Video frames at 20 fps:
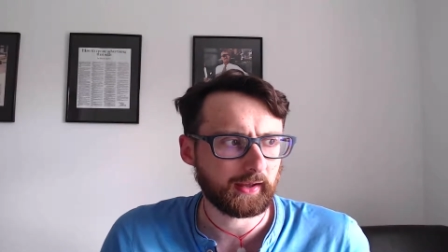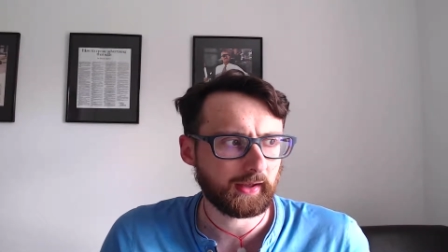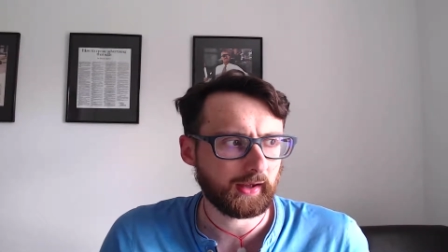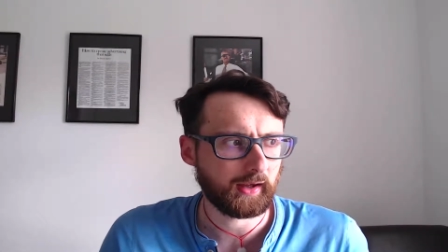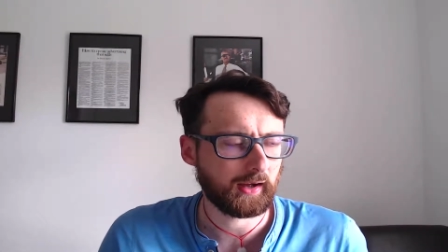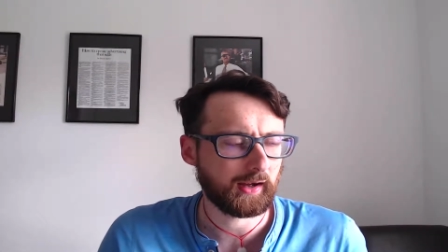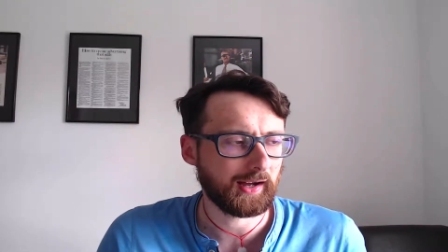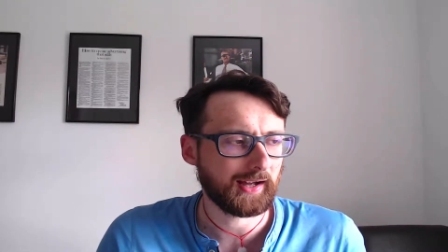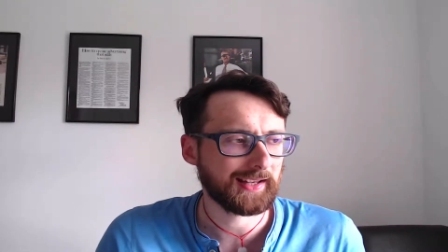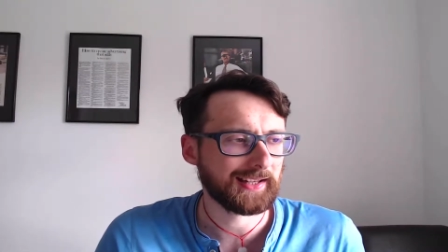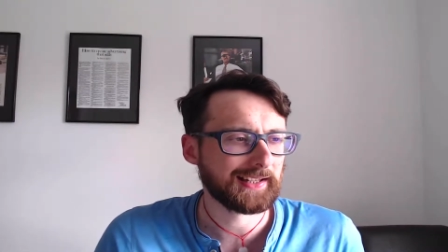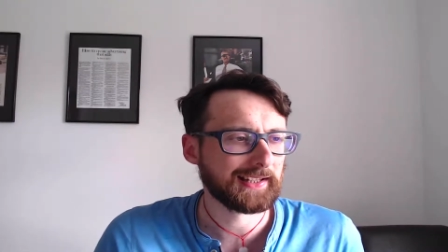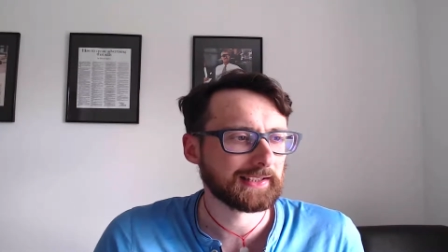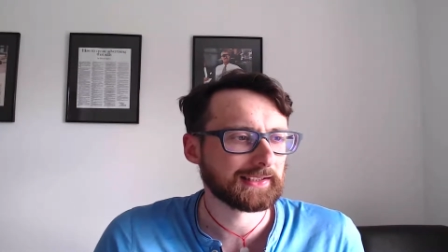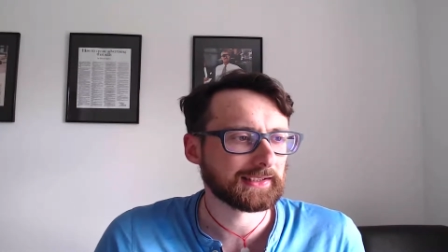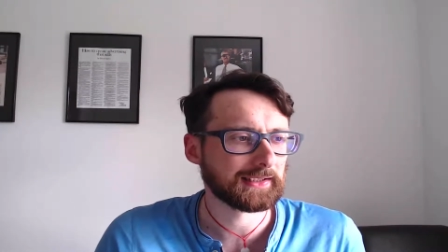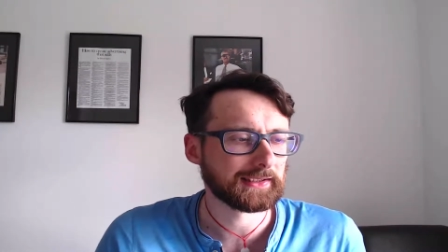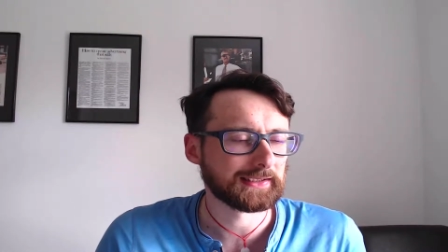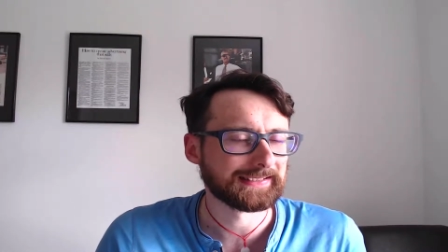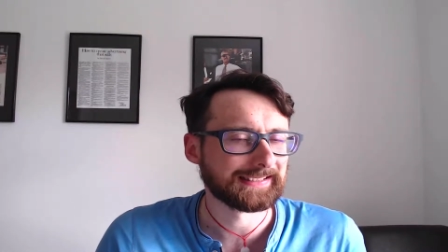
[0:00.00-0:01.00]
are a
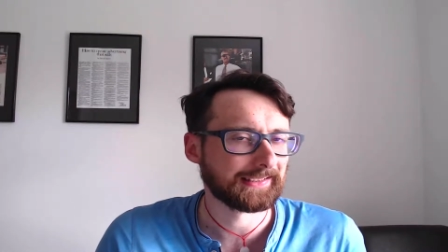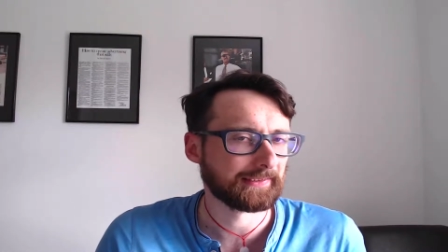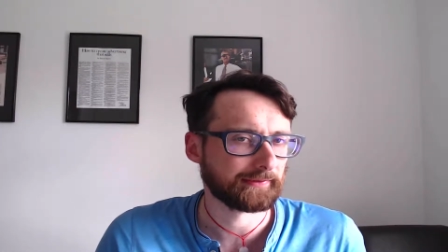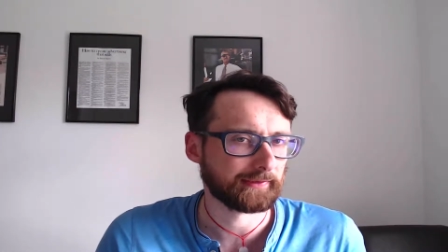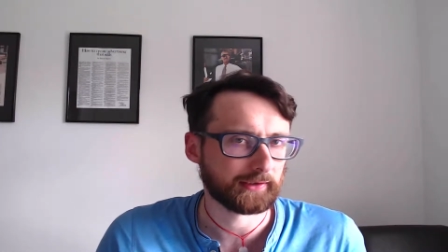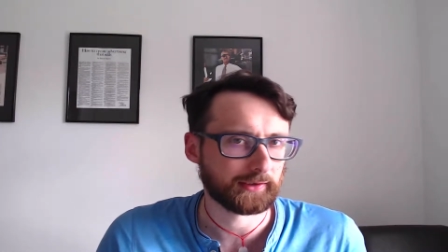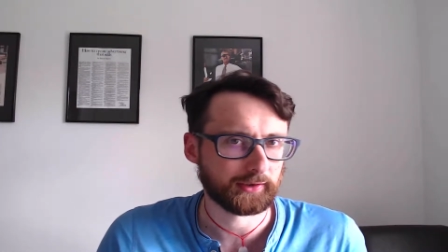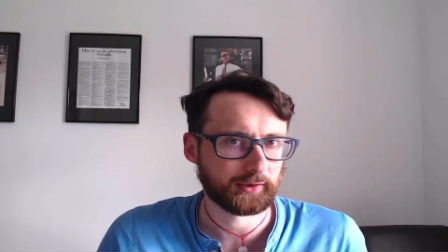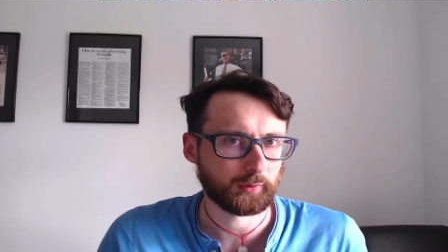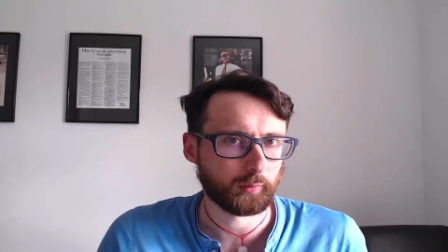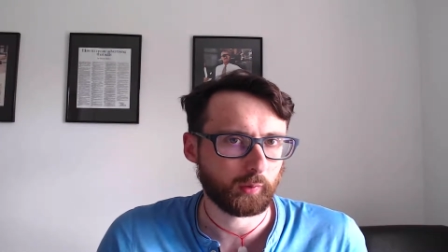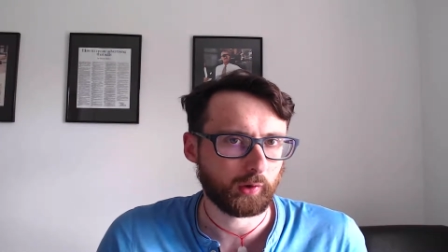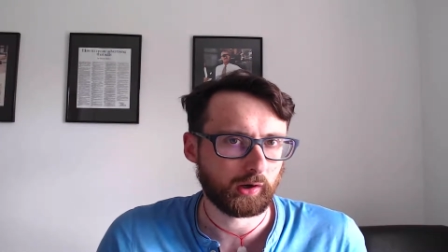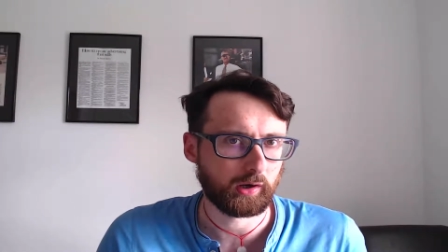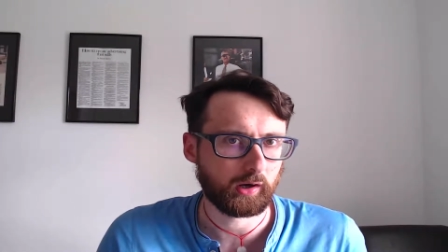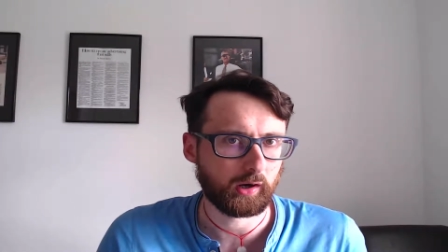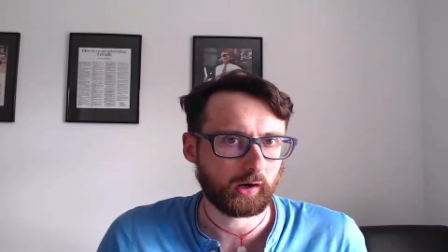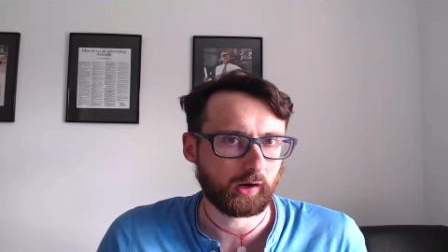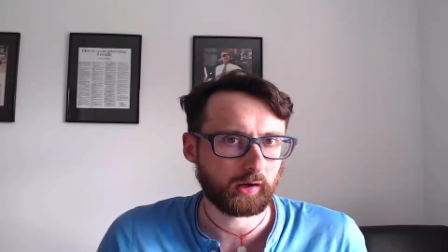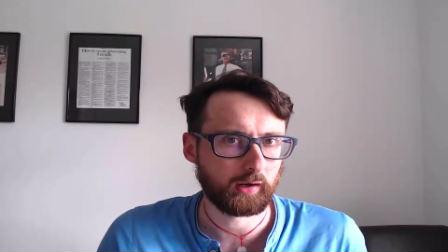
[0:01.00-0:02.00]
little different to what
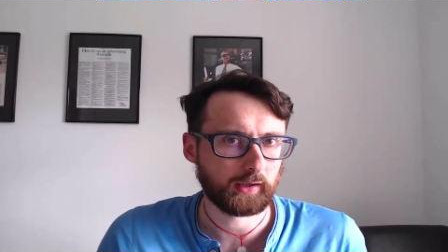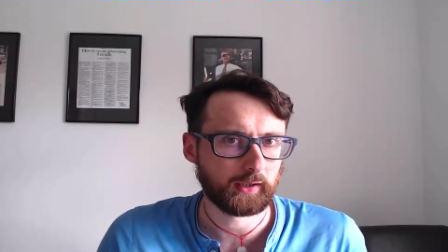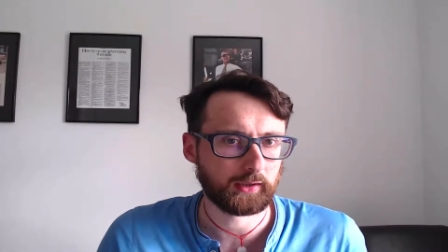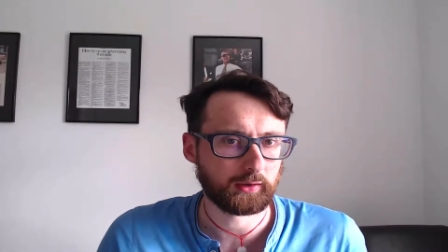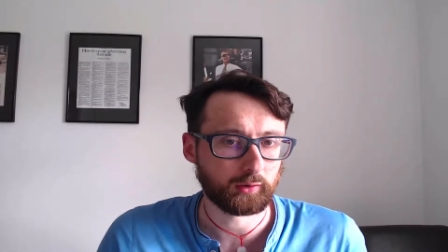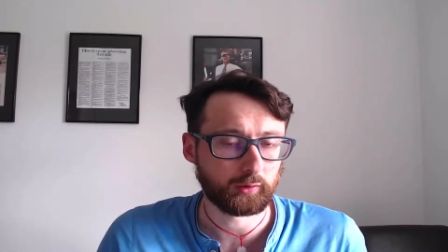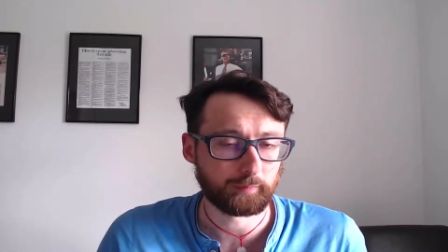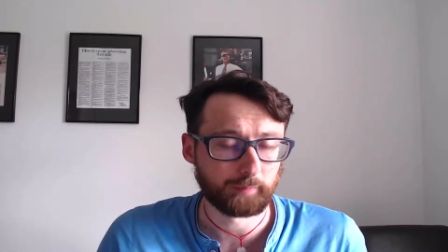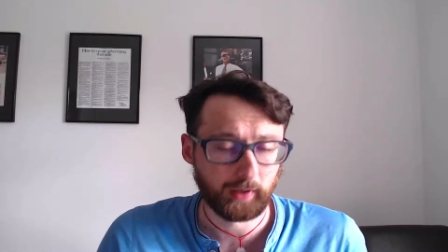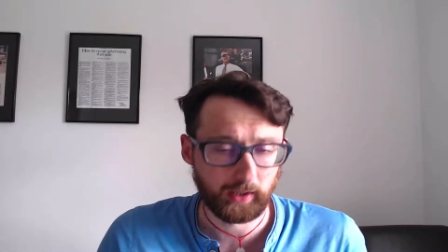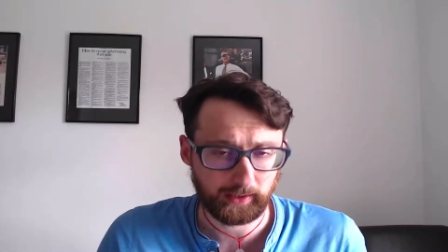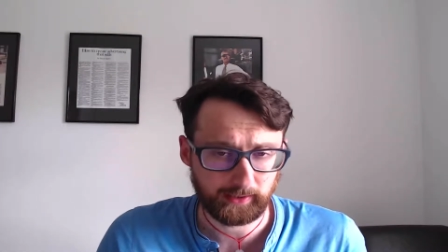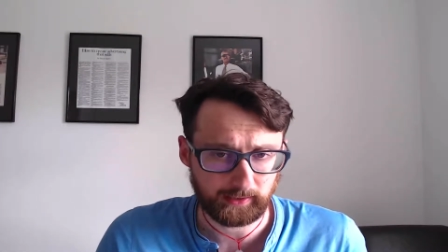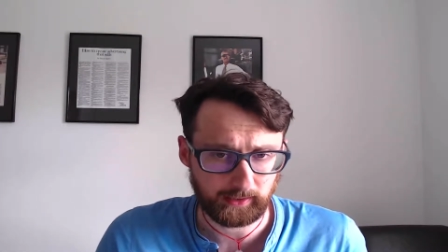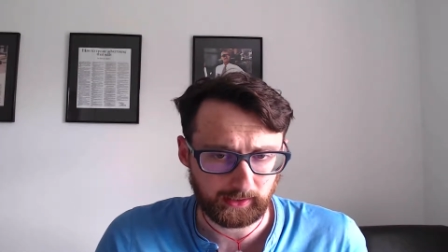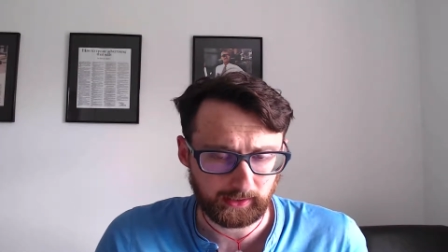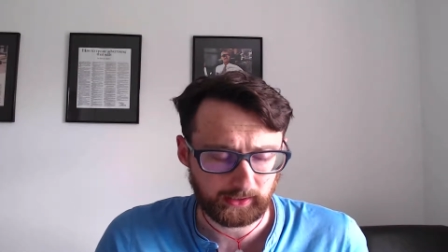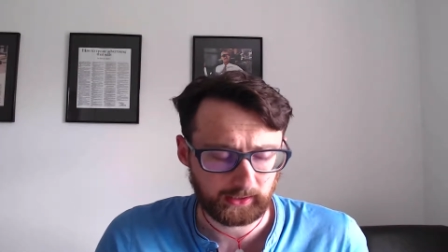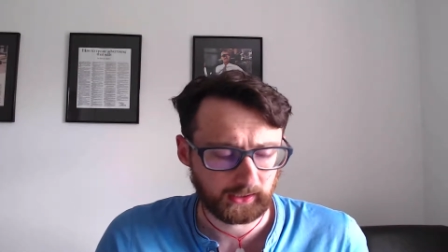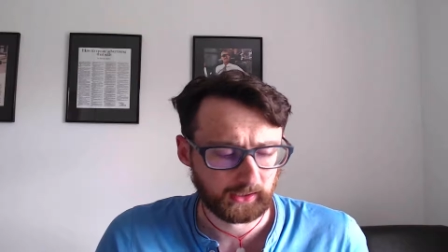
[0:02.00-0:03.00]
I do
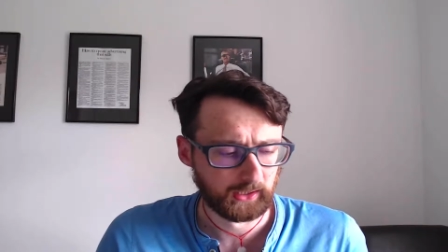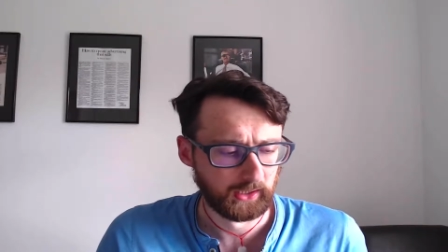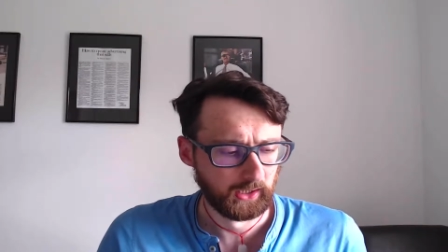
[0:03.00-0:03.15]
personally,